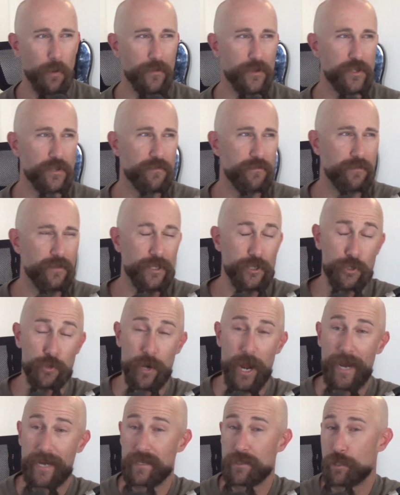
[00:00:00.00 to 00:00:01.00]
This this
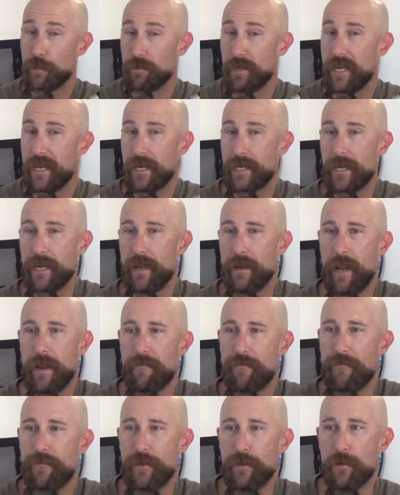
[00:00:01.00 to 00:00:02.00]
track is unique. It,
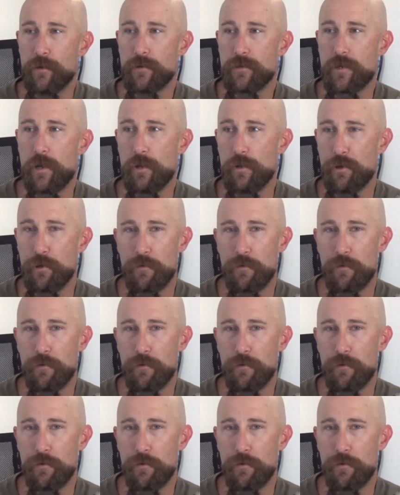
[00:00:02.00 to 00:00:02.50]
it feels a little